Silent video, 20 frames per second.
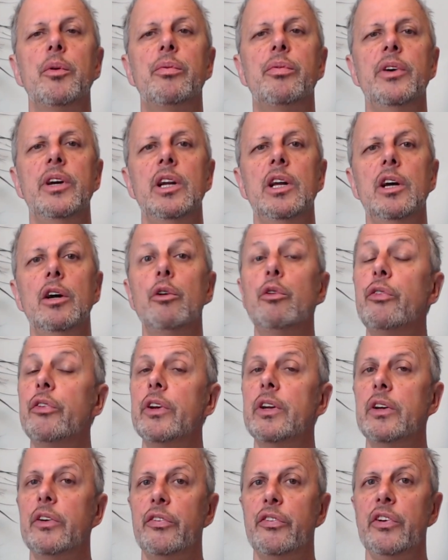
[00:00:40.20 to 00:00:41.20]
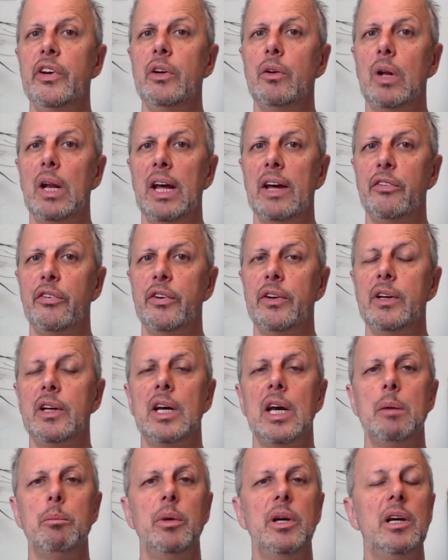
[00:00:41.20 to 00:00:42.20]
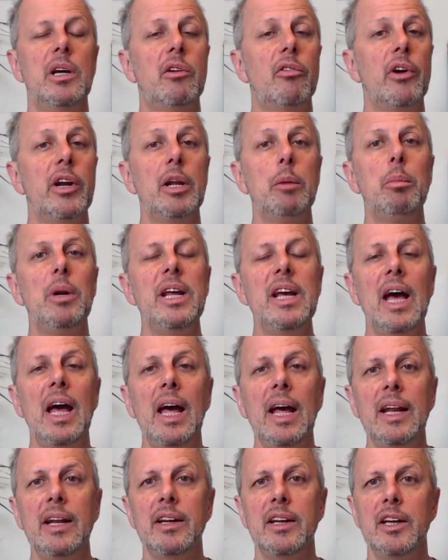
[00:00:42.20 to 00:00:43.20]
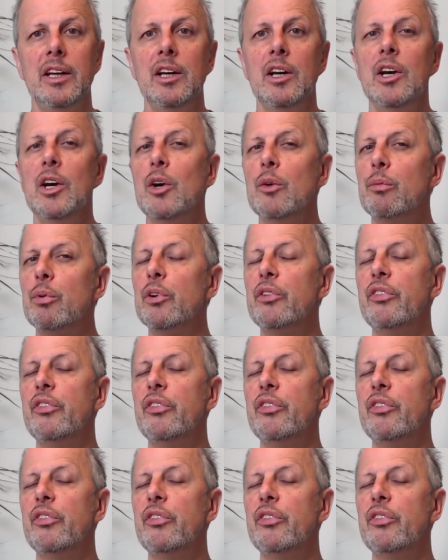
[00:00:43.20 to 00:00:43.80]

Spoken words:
videos in a single lesson can be incredibly handy for